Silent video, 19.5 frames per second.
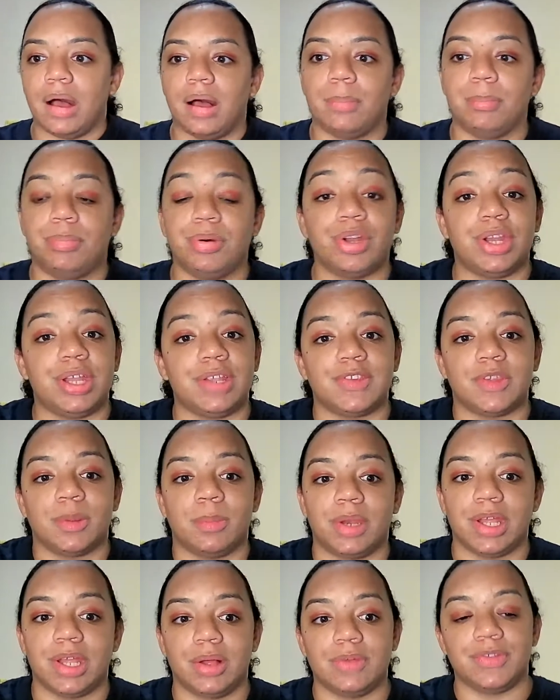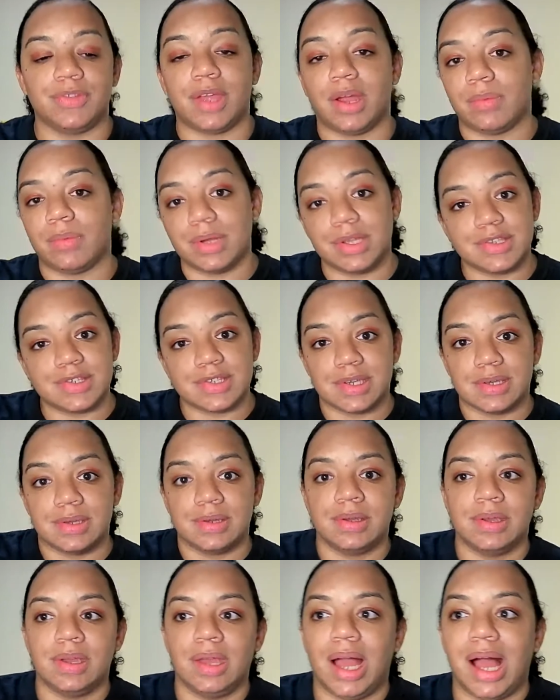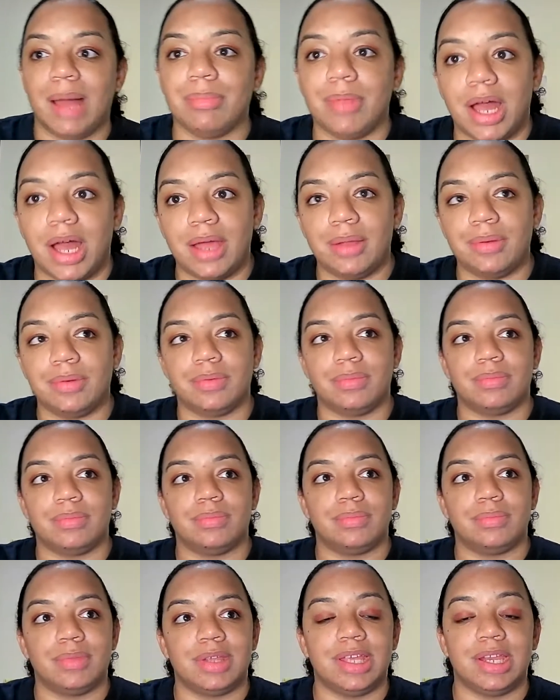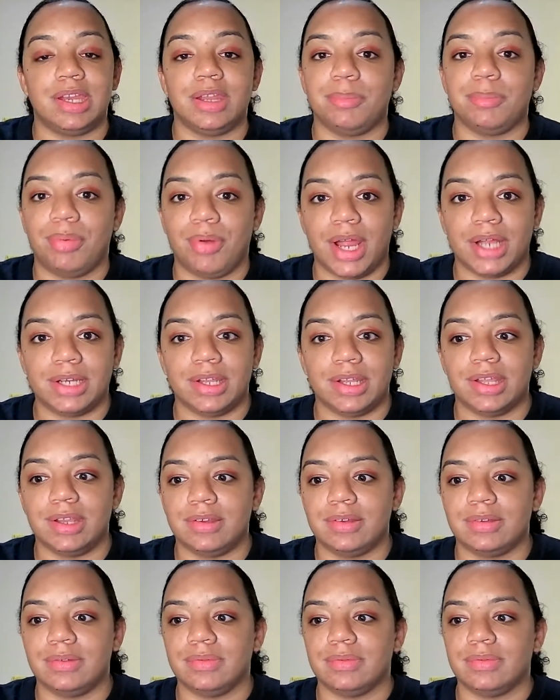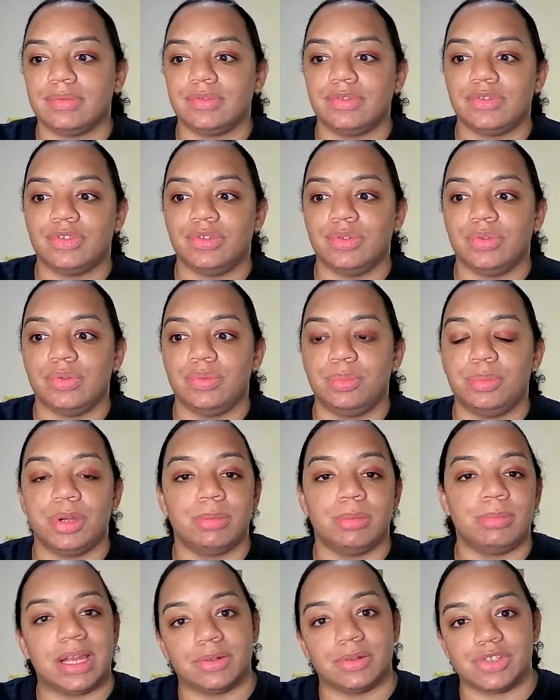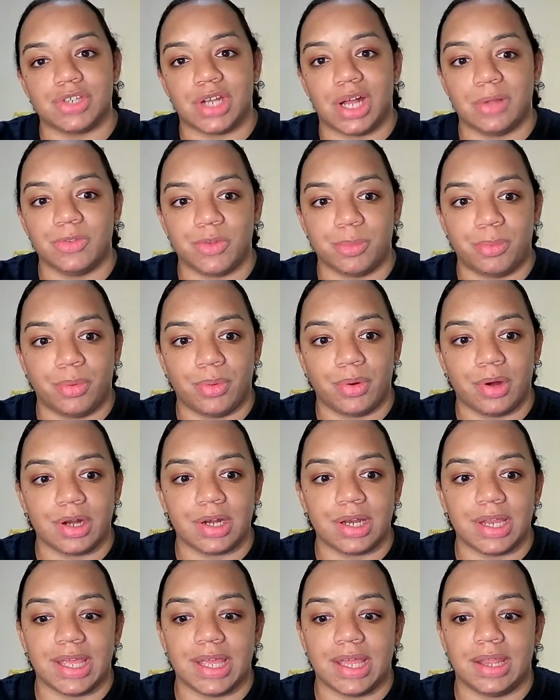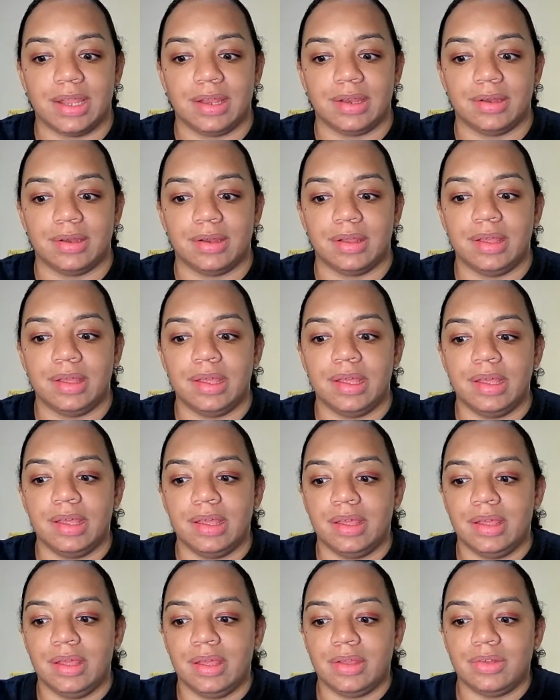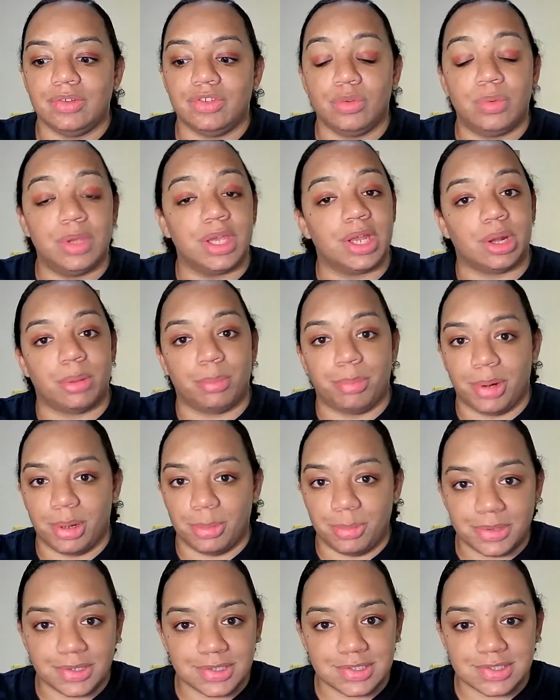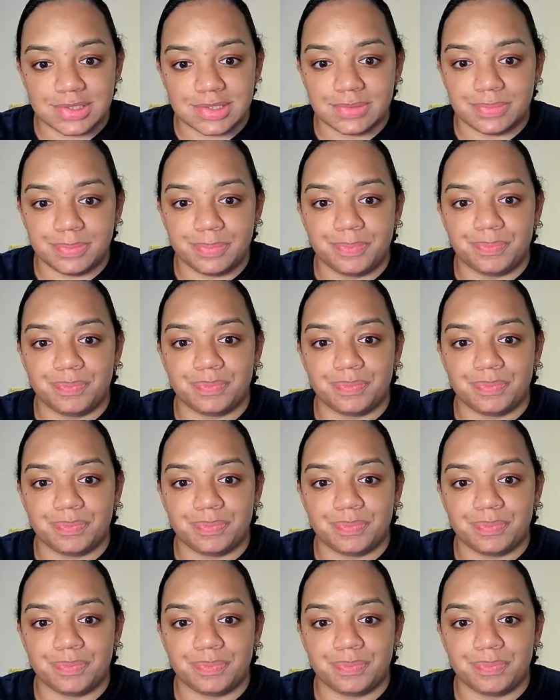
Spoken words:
putting somebody else at risk. I'm not getting pregnant to put him on child support and doing it on purpose.